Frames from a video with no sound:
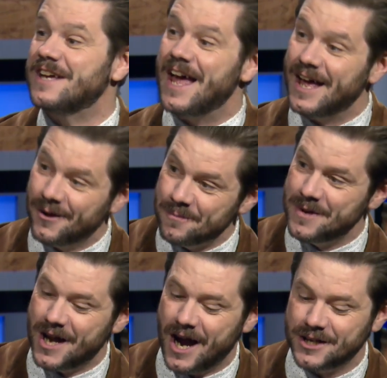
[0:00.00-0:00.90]
To help
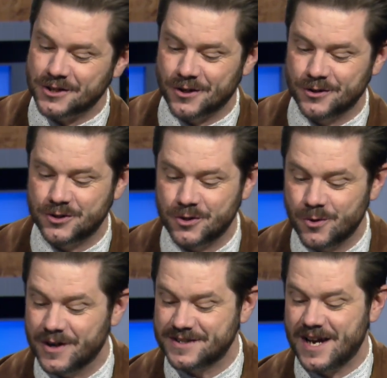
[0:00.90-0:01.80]
me, I turn
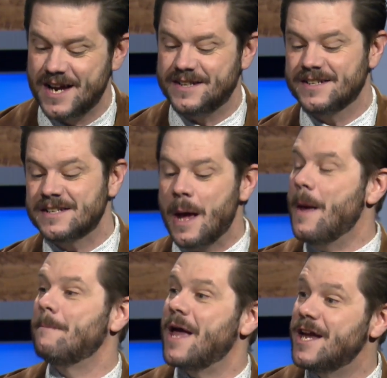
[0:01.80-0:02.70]
to a scientist,
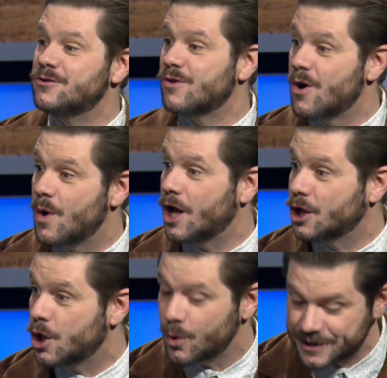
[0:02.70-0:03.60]
Pedro
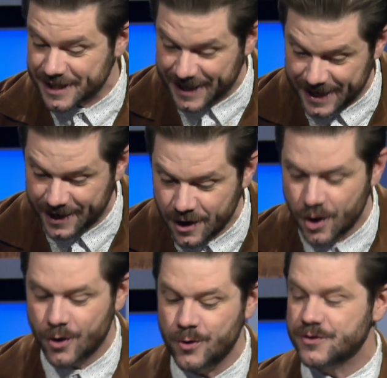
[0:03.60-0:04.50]
Elosegui,
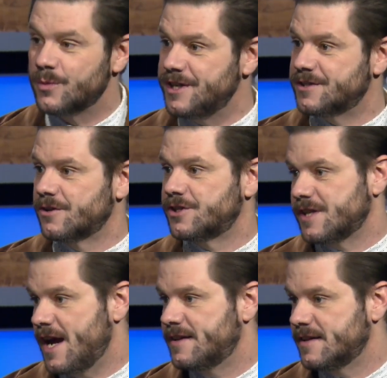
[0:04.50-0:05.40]
who's a research
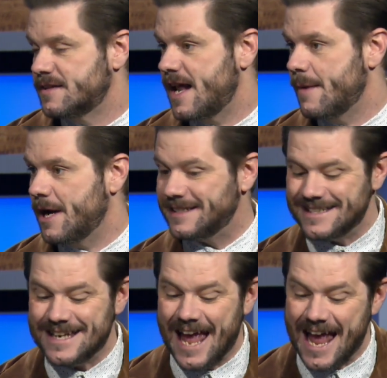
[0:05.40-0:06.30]
scientist at
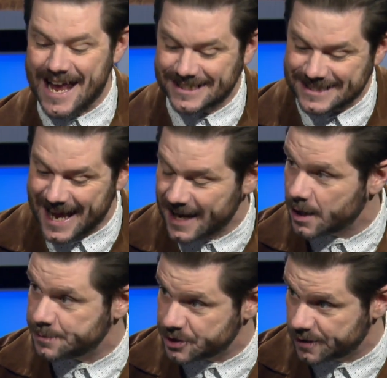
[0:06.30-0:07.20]
MIT Haystack
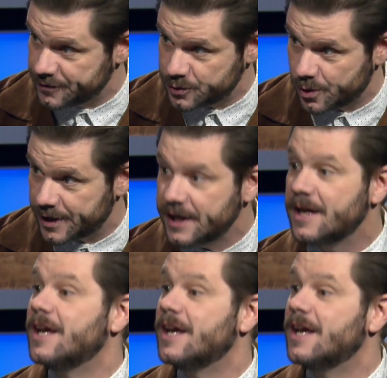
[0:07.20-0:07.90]
Observatory.